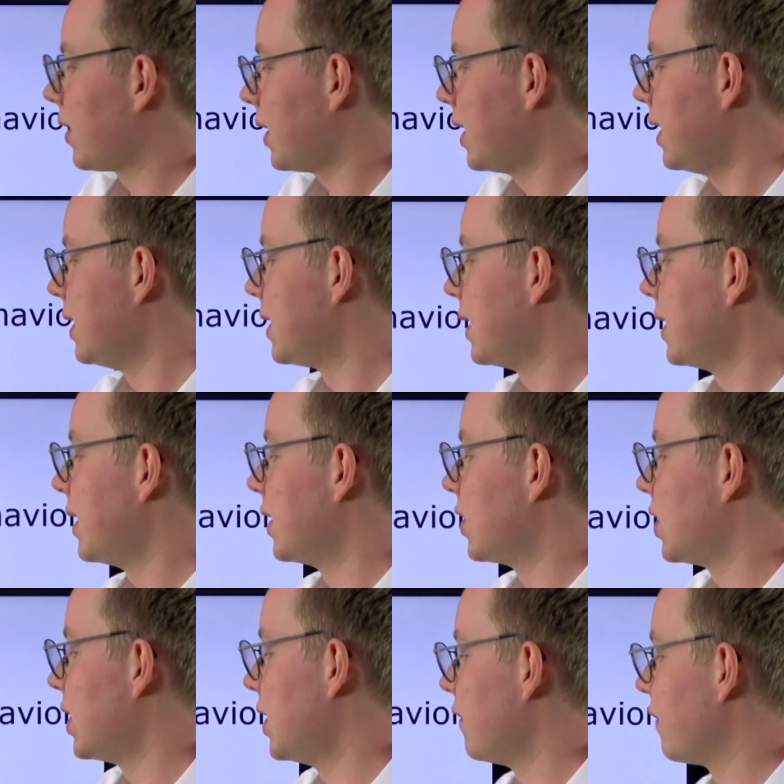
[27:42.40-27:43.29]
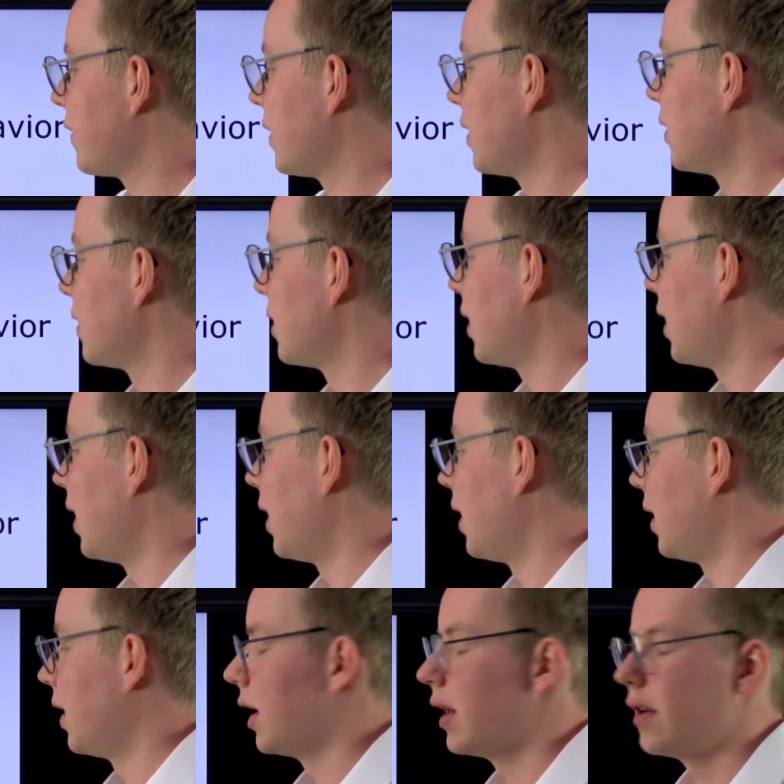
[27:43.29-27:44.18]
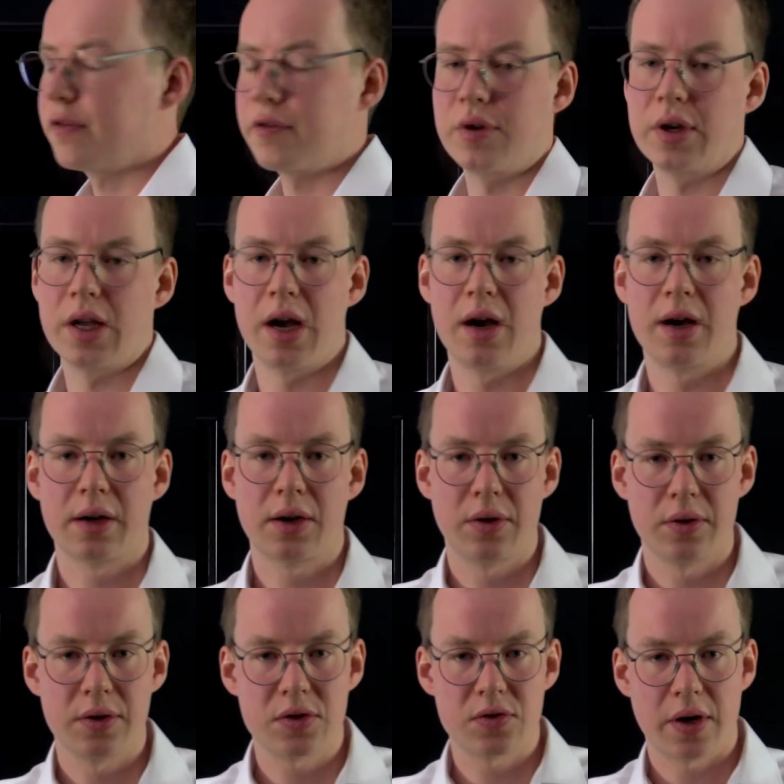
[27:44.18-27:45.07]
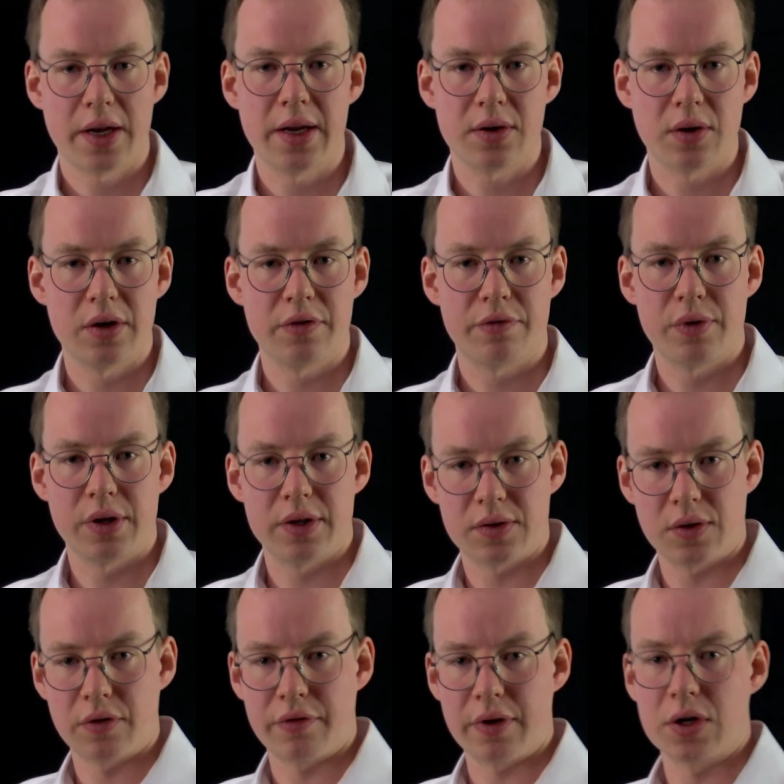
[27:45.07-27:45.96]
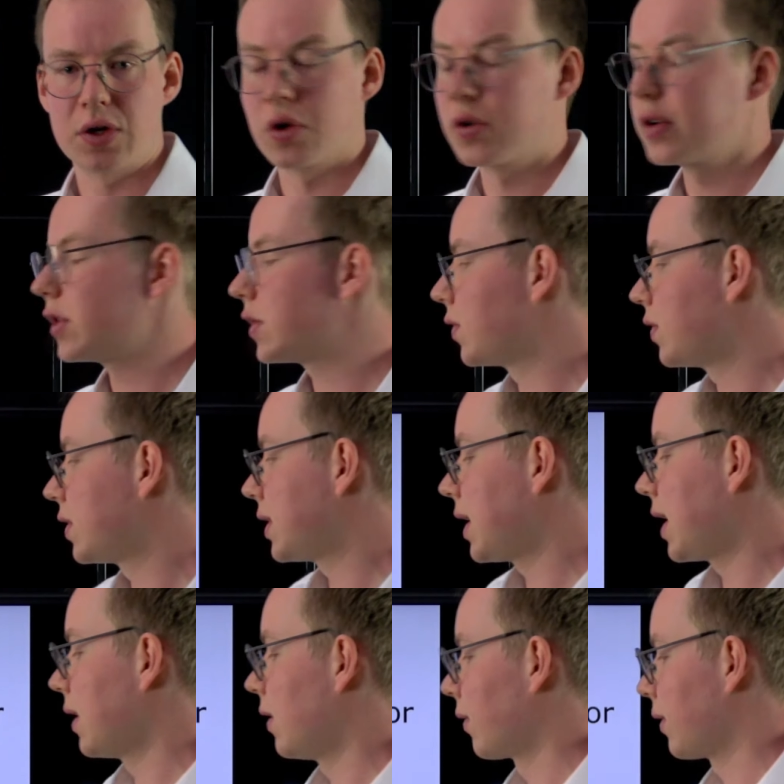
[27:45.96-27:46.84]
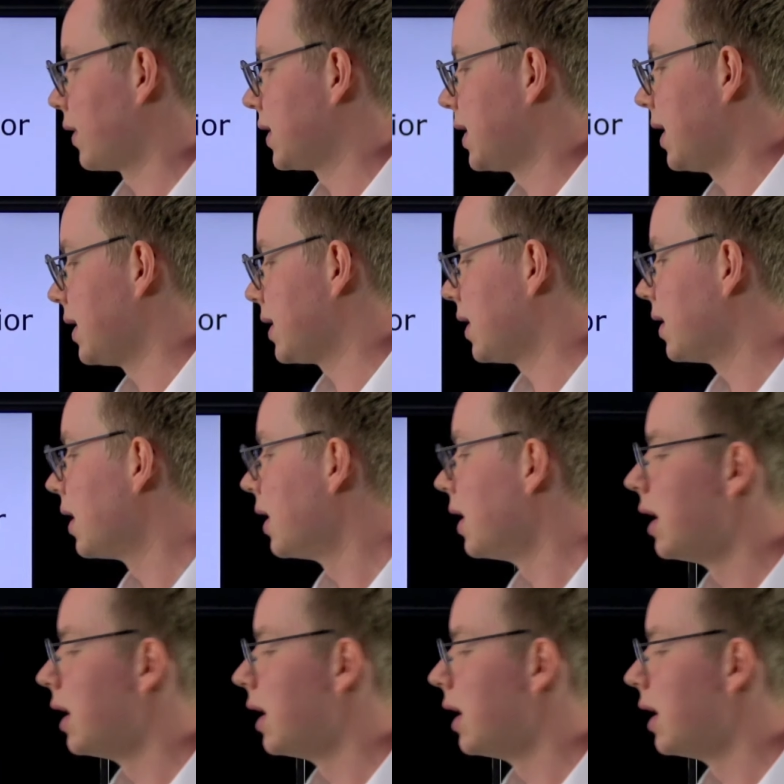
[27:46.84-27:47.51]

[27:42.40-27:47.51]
easily achieved if we are constrained, or if we sort of encouraged to stay along the center.